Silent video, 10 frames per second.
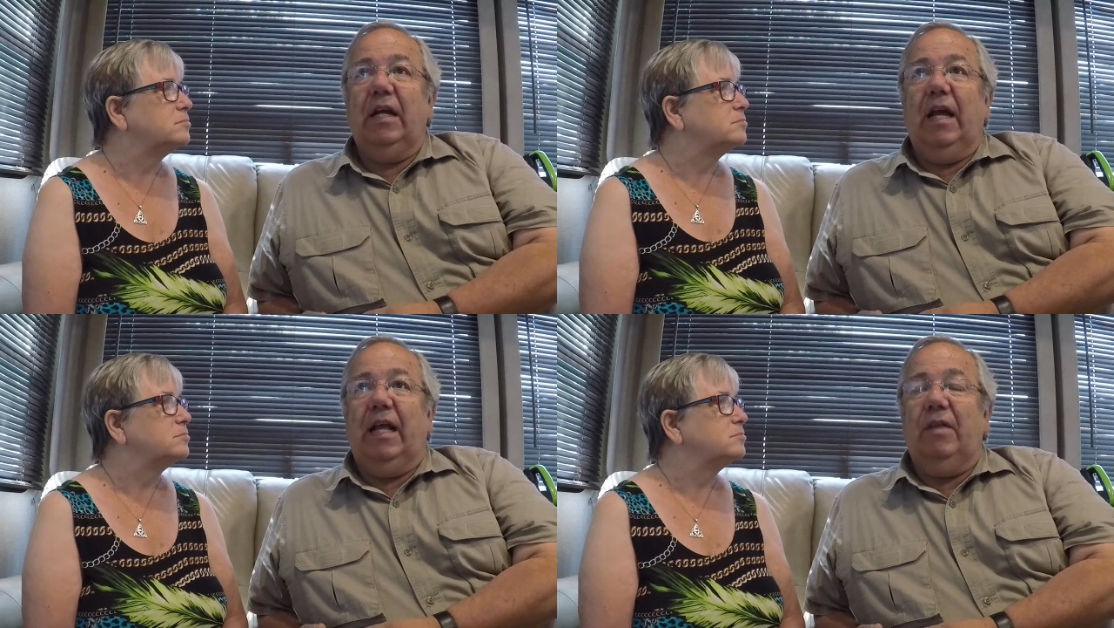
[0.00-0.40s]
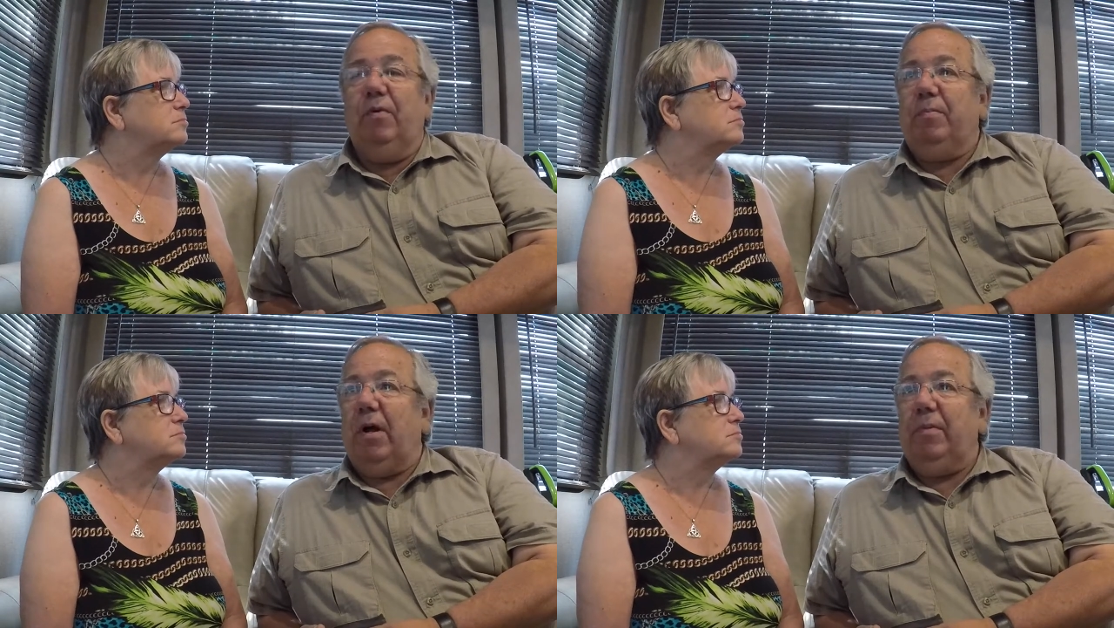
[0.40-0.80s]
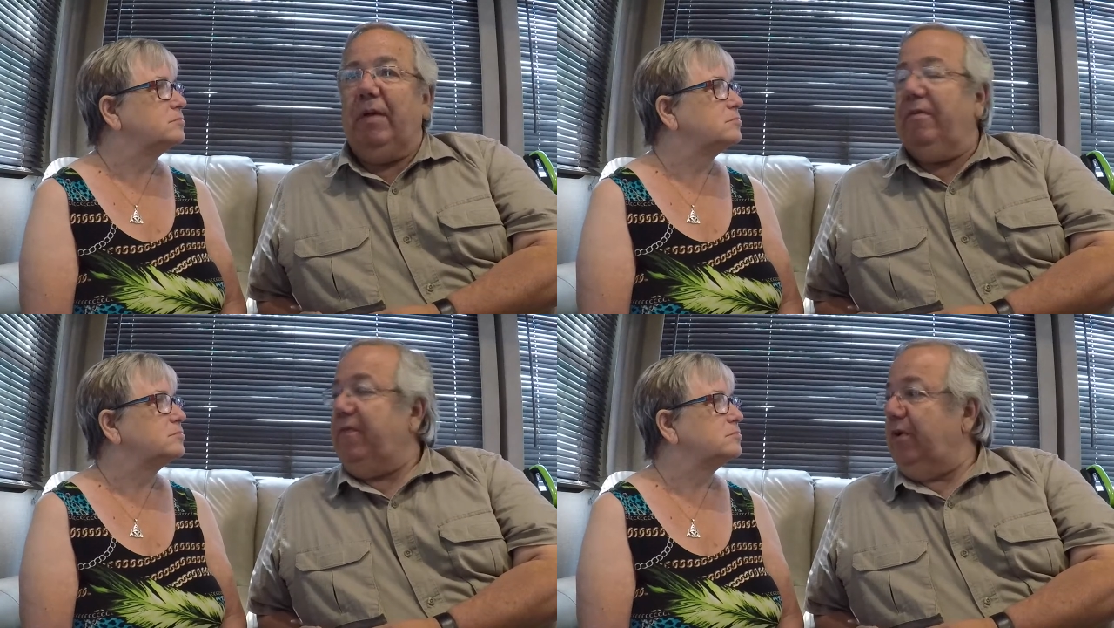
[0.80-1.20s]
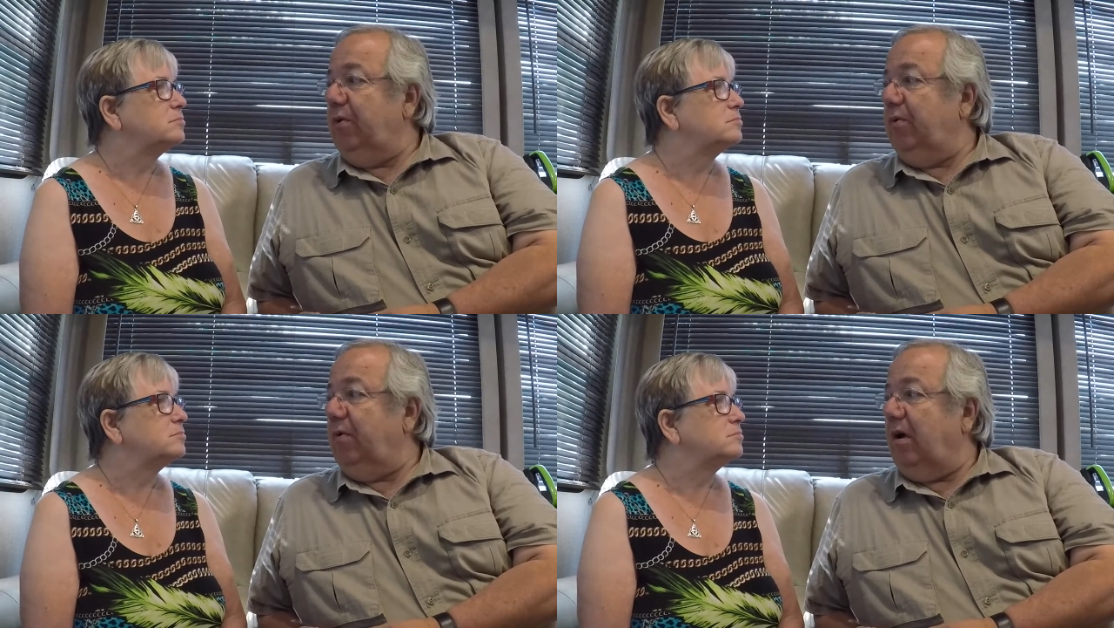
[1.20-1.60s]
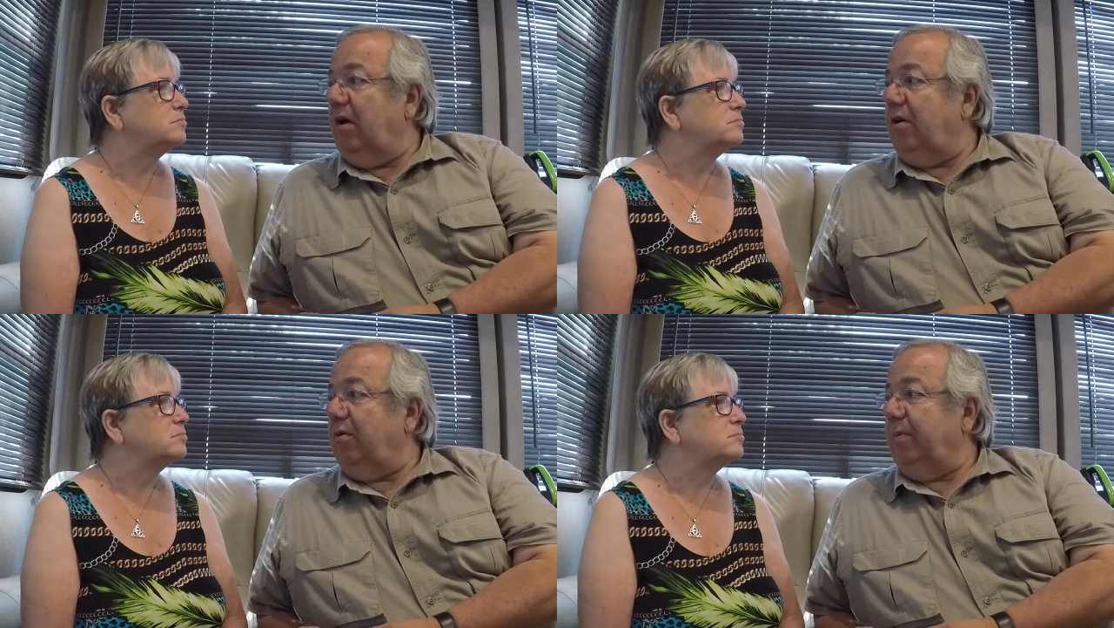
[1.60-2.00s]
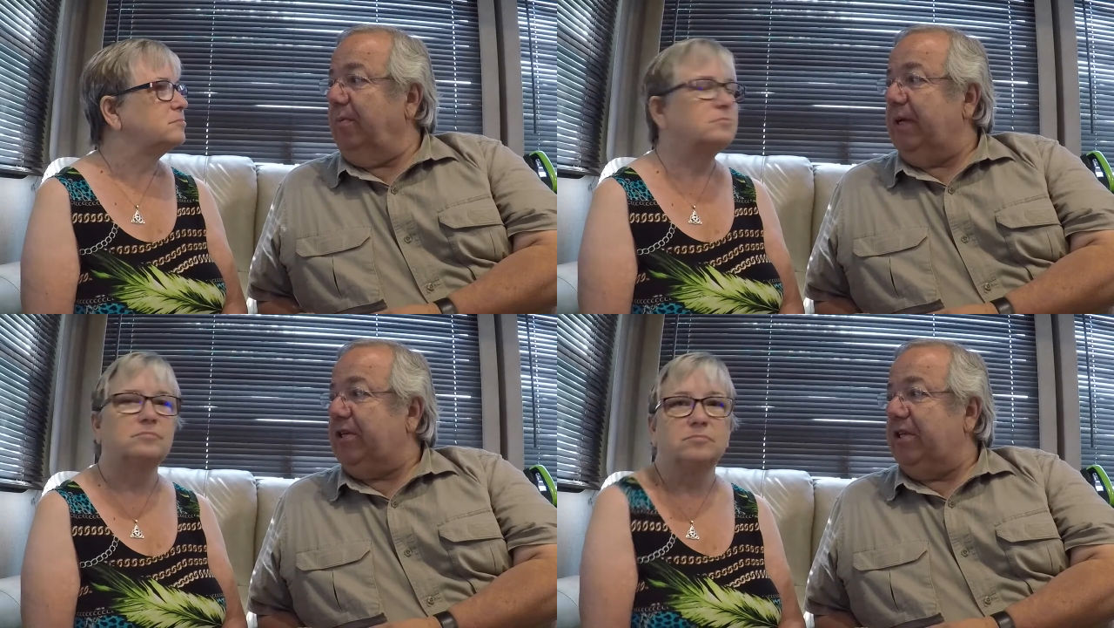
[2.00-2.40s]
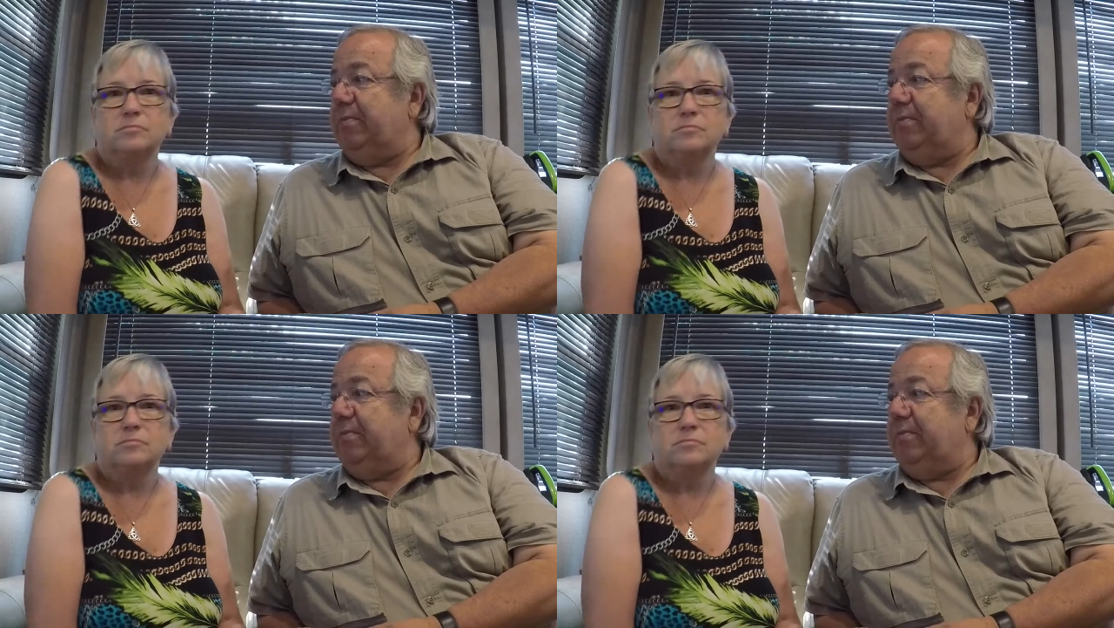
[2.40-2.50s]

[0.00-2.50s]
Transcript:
Speaker 1: and then we probably have a few honorable mentions